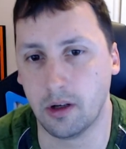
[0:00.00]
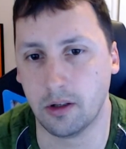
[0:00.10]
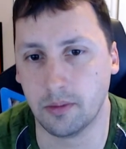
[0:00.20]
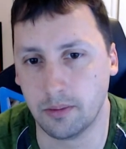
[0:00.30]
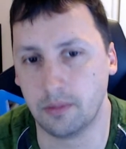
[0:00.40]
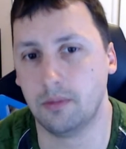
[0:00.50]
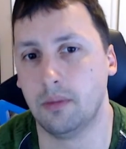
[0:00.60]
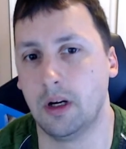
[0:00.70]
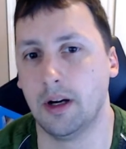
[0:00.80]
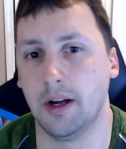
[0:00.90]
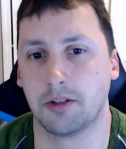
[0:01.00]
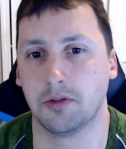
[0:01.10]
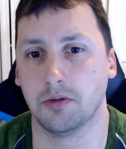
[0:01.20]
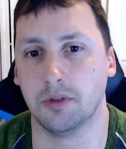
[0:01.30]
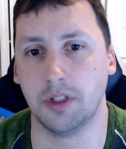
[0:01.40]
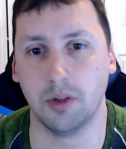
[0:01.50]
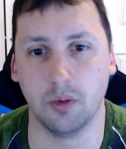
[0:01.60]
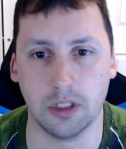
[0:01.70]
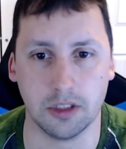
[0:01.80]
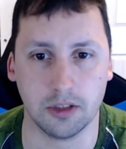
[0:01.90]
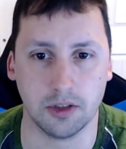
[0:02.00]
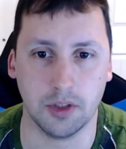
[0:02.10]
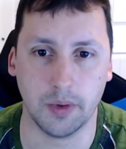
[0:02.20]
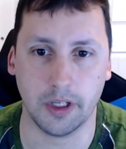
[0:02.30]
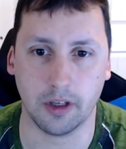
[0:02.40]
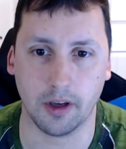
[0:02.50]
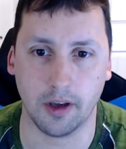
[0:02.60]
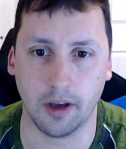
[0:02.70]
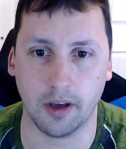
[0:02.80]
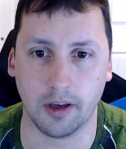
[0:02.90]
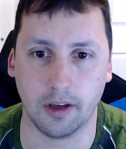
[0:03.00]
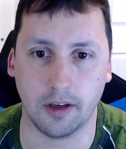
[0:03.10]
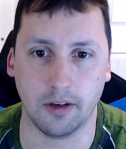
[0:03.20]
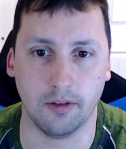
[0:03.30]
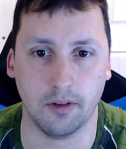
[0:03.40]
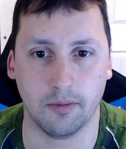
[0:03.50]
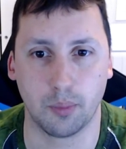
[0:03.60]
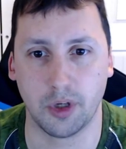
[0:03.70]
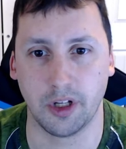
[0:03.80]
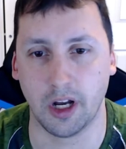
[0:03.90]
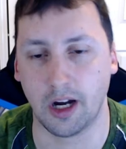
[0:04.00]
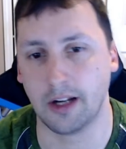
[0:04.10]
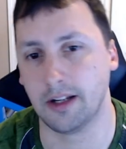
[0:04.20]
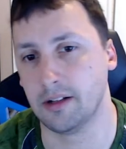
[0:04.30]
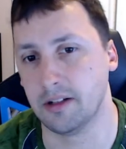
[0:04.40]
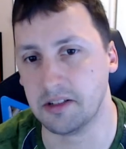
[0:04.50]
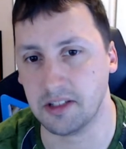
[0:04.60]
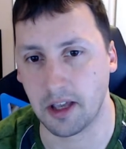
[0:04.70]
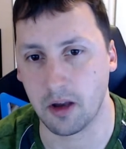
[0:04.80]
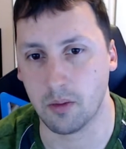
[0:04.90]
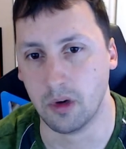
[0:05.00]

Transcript: Um, I actually was doing a pretty high-end exam